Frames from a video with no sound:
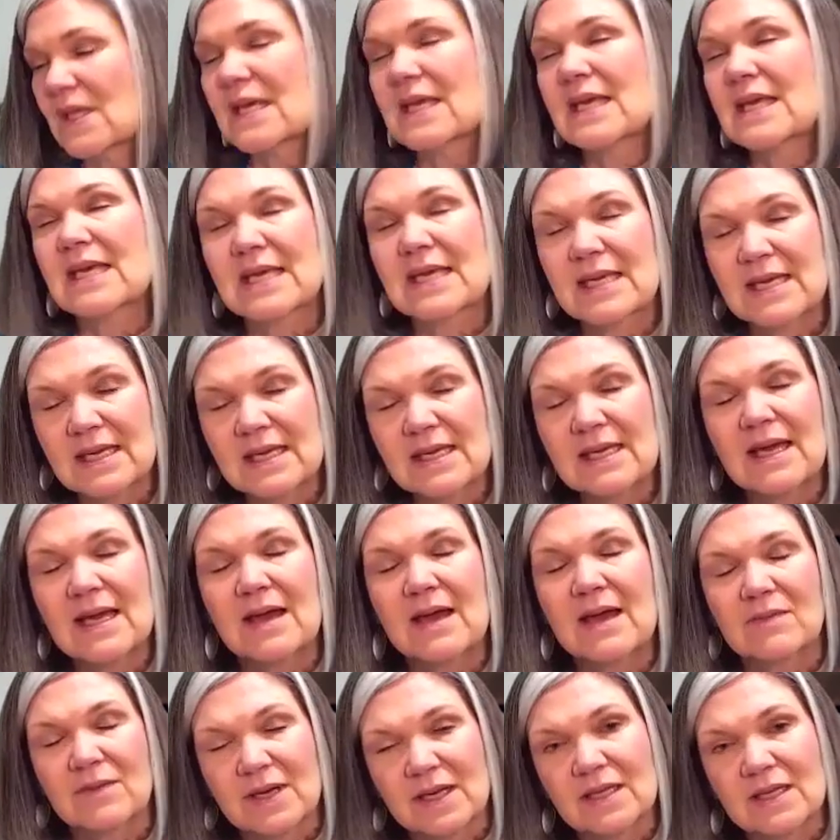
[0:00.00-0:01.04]
he
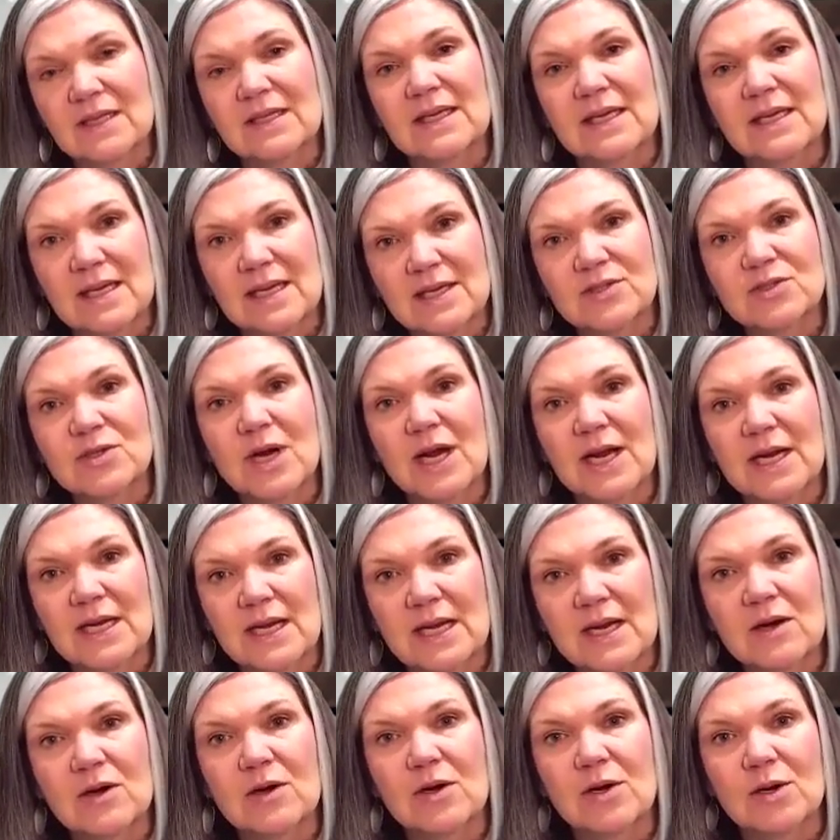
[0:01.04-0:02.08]
evidently had tried
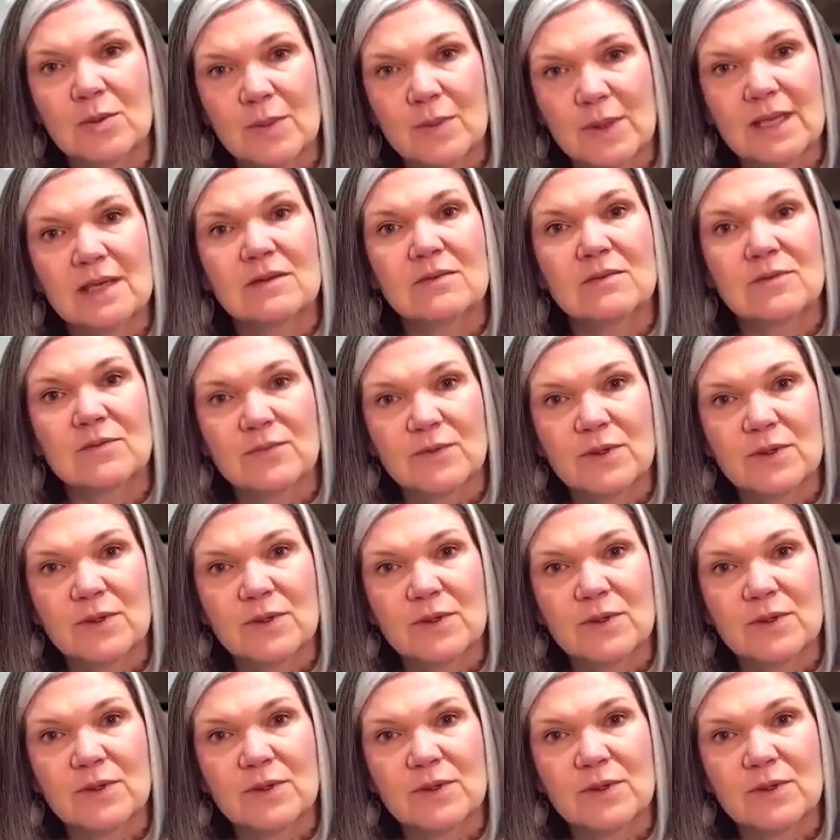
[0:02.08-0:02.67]
heroin